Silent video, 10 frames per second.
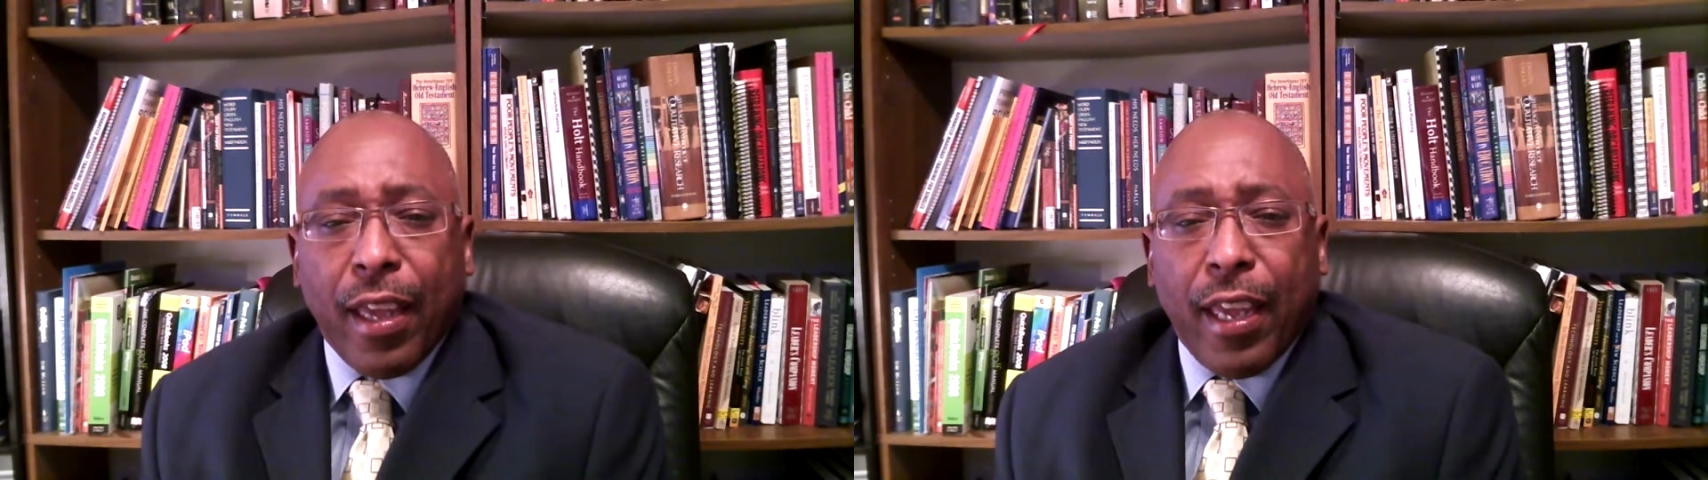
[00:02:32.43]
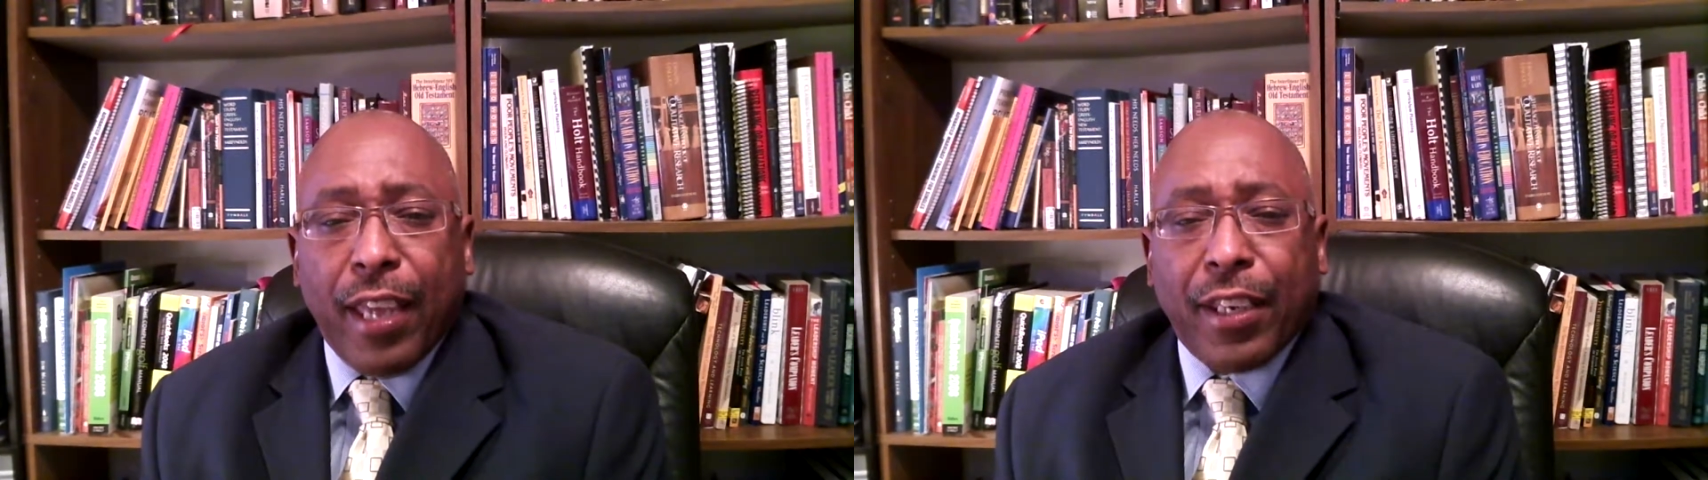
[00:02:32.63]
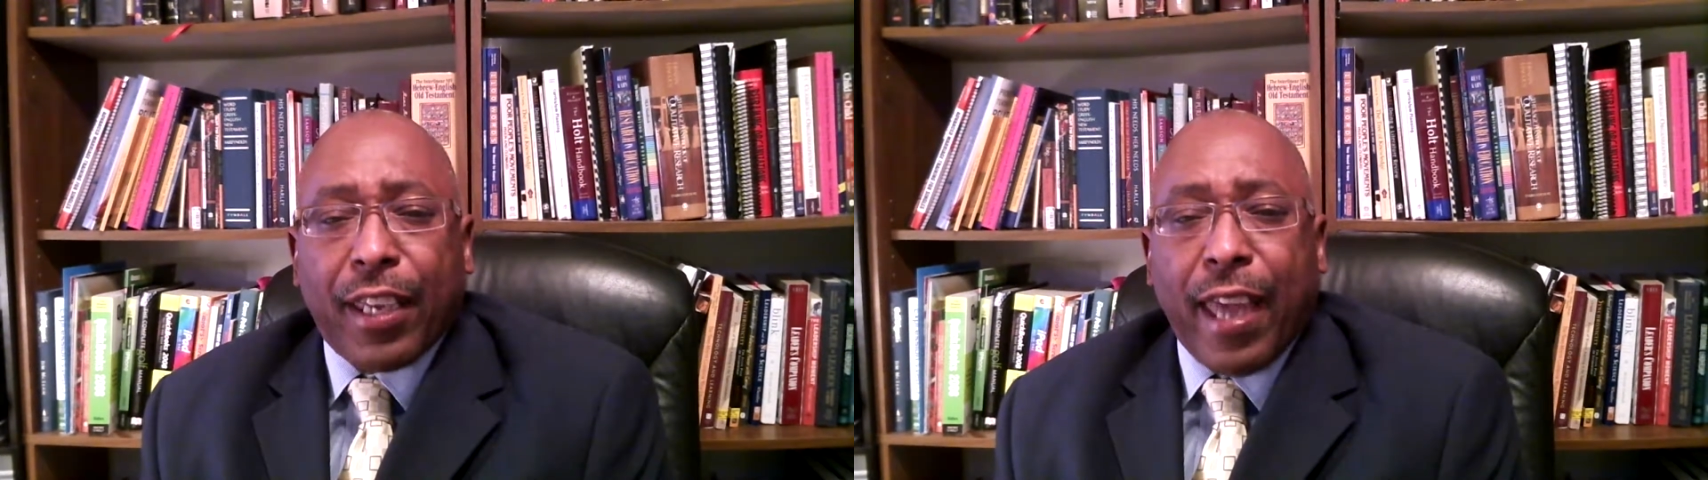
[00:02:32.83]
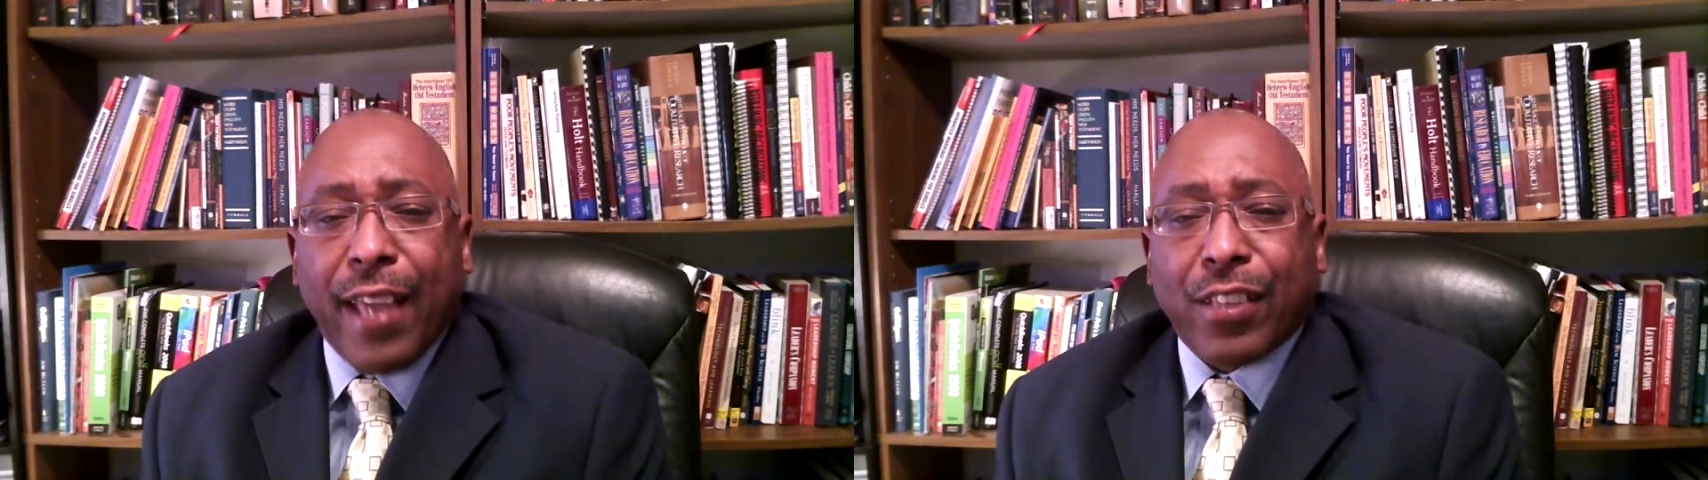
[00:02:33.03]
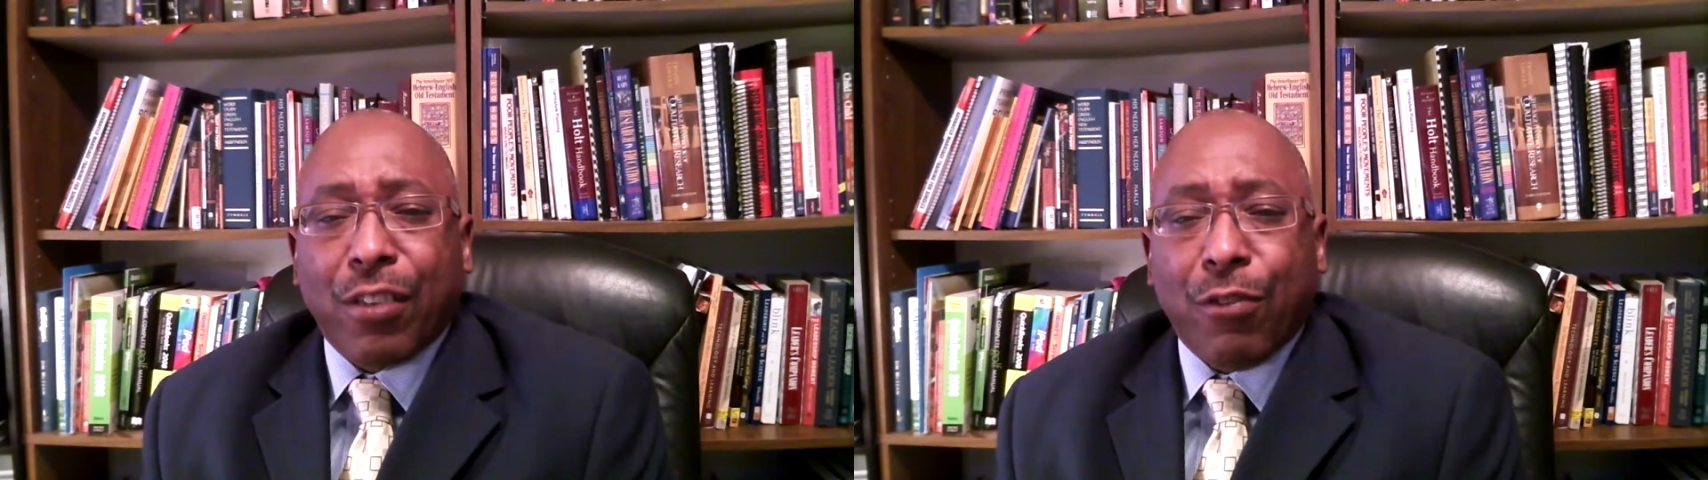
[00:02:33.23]
in the
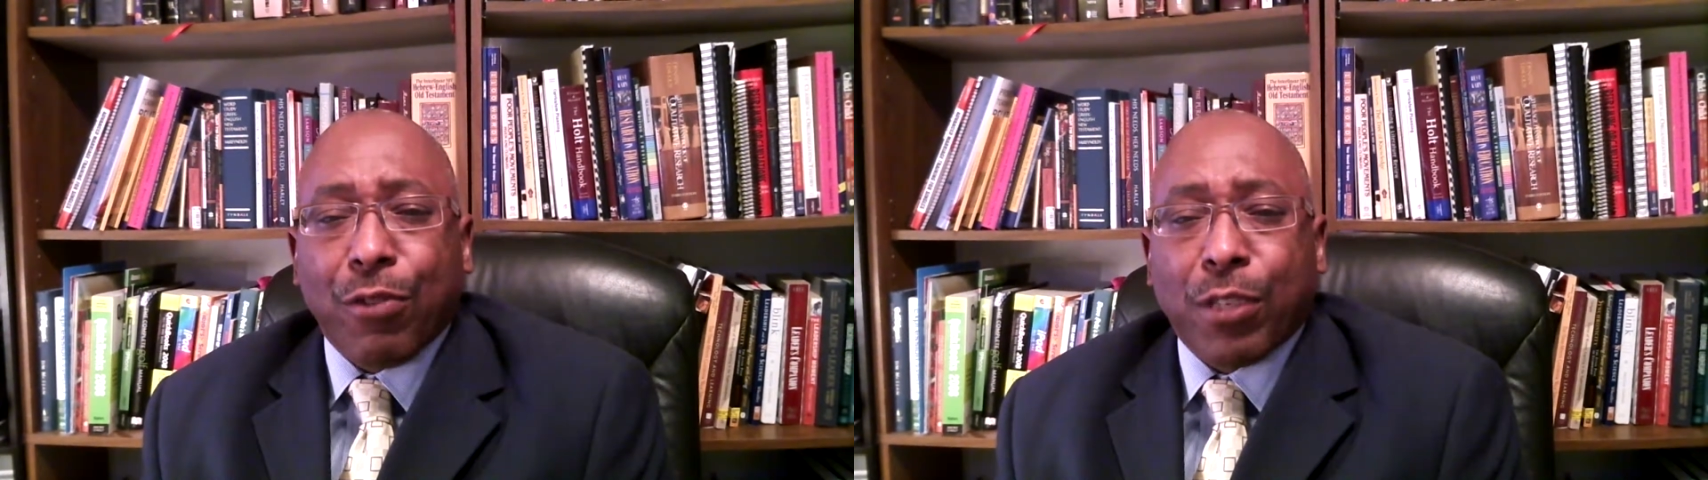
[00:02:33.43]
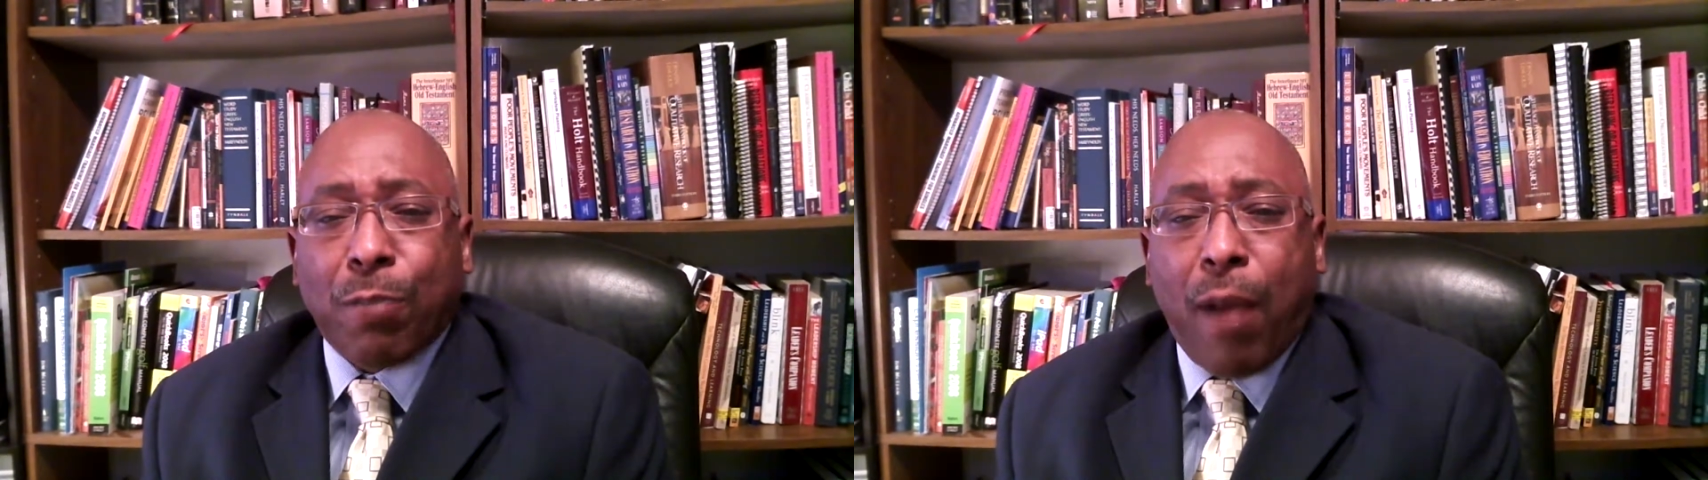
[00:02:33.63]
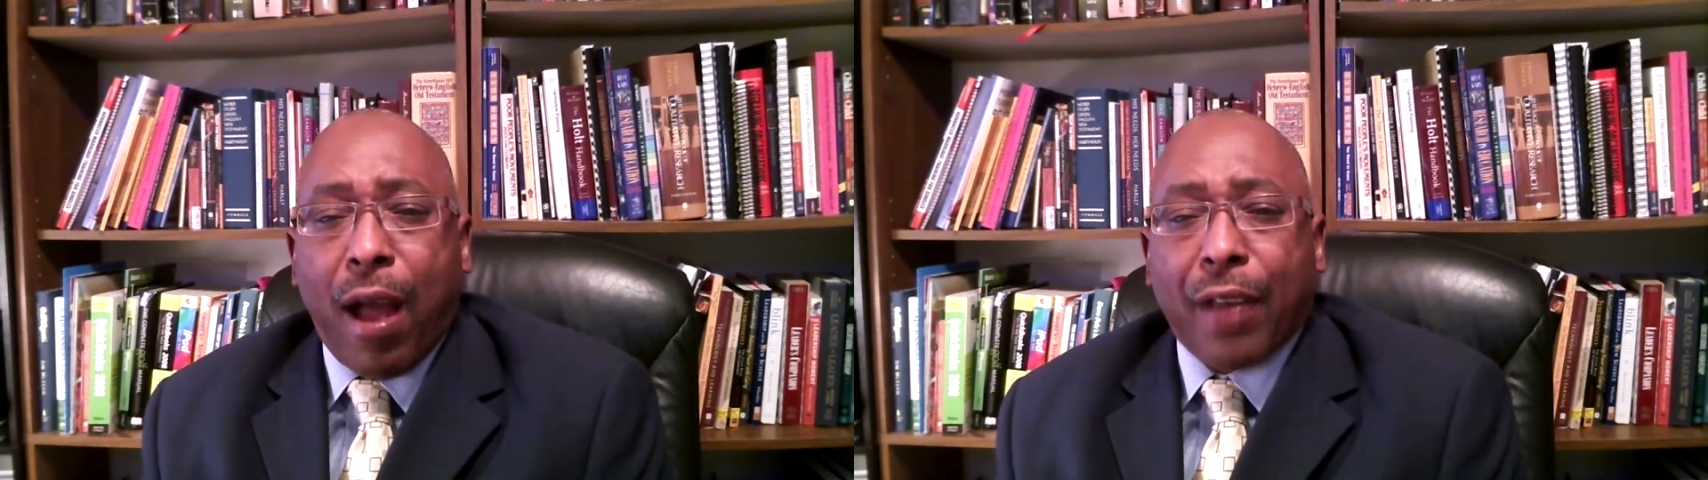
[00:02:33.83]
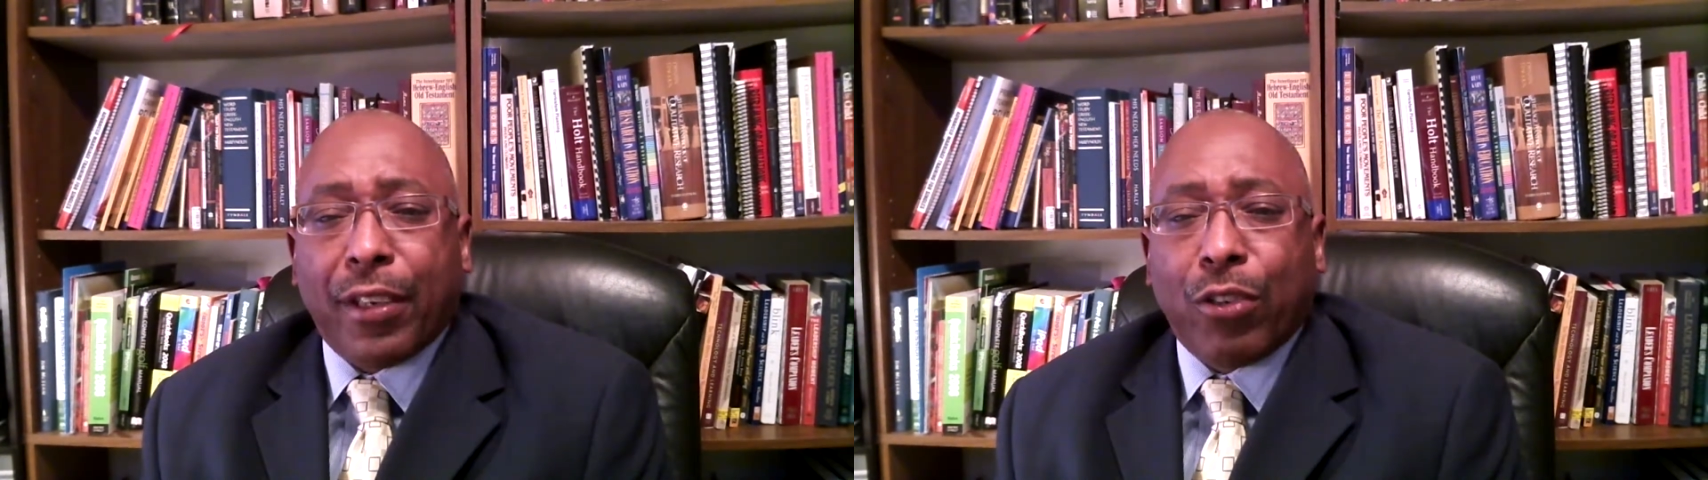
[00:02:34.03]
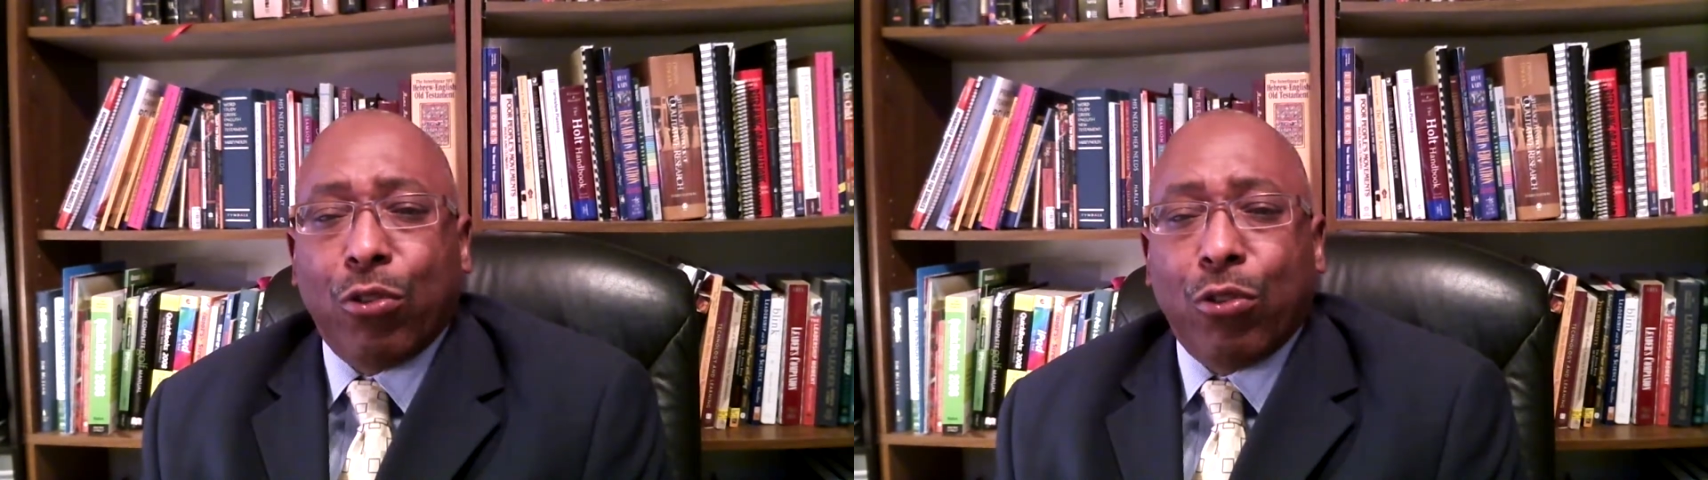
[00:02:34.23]
case of a respondent